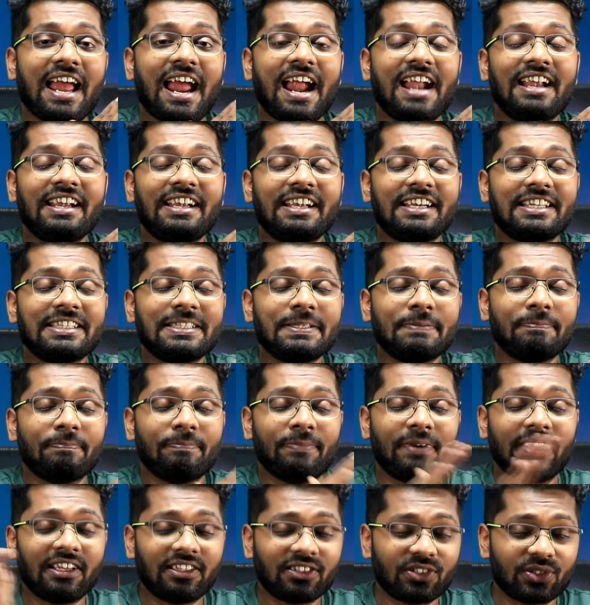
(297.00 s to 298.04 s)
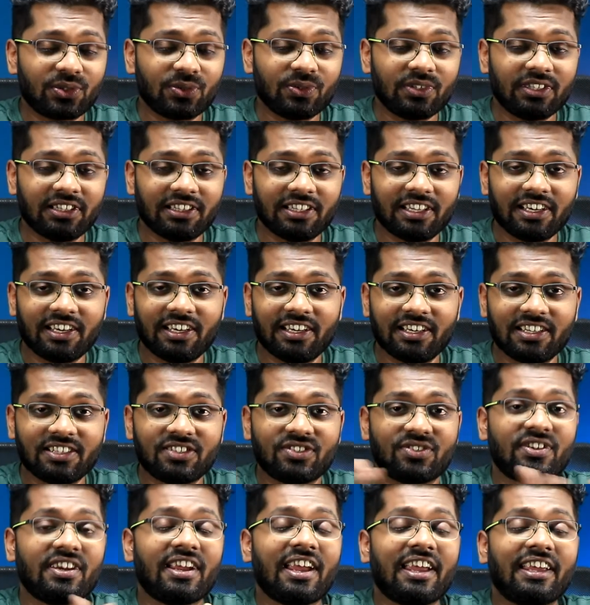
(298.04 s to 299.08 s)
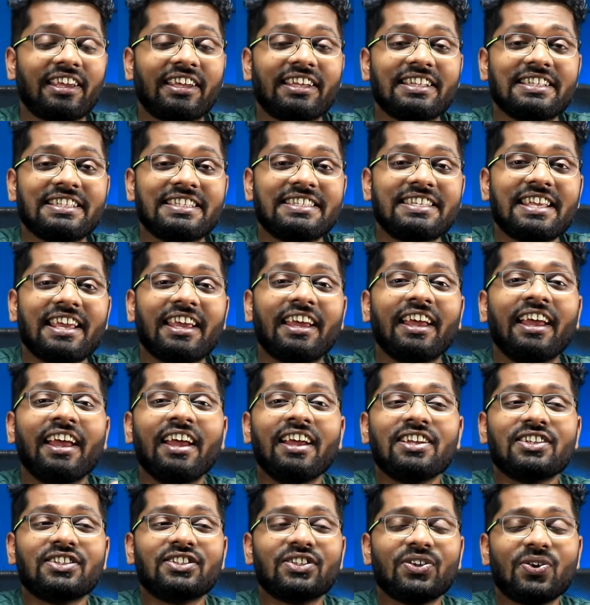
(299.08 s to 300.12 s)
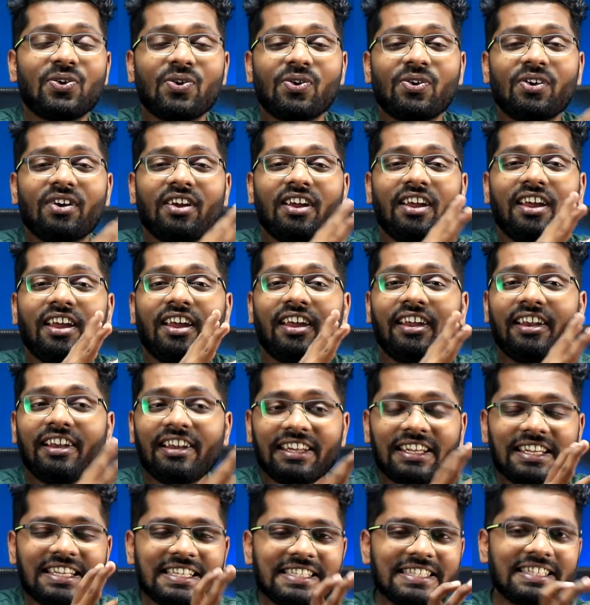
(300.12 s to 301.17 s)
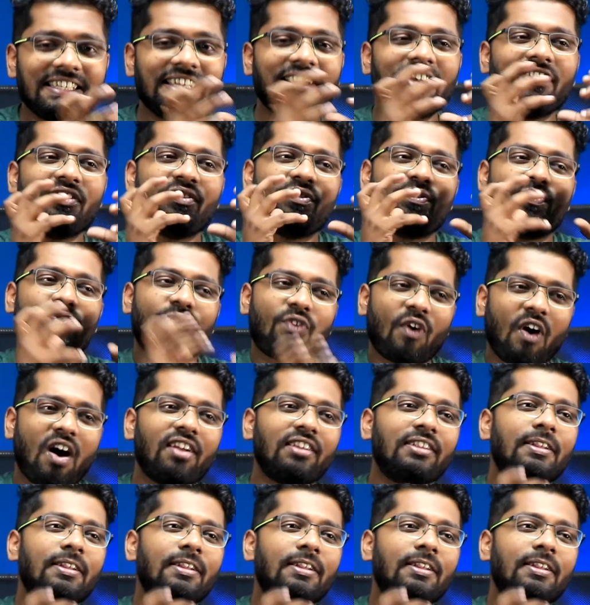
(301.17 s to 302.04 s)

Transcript: and it is a breakthrough in the industry, I can say. So it is for